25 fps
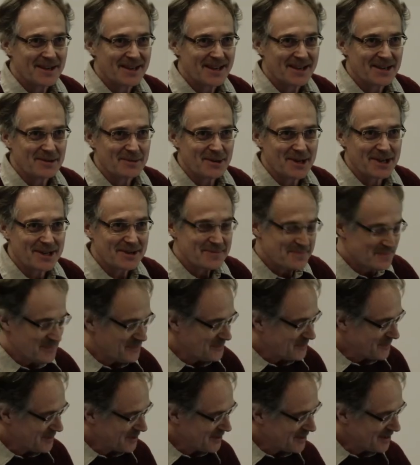anyway,
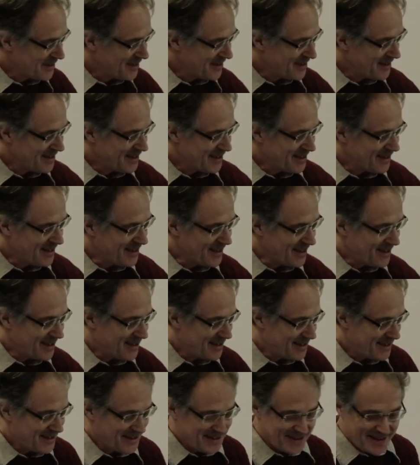
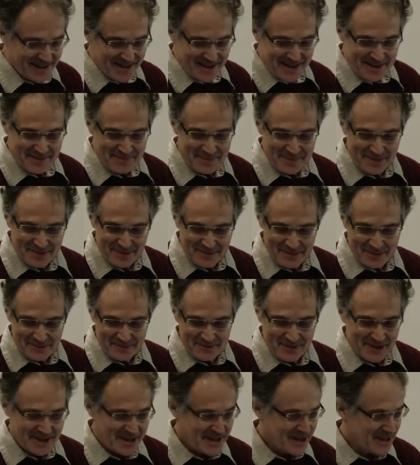I'm
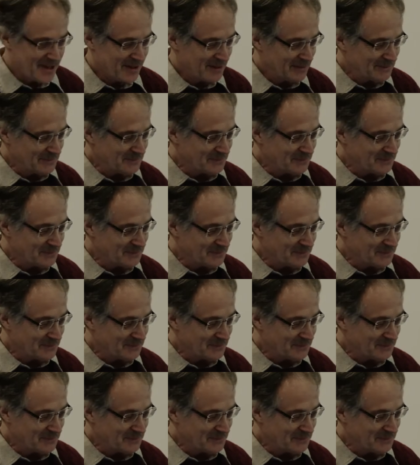very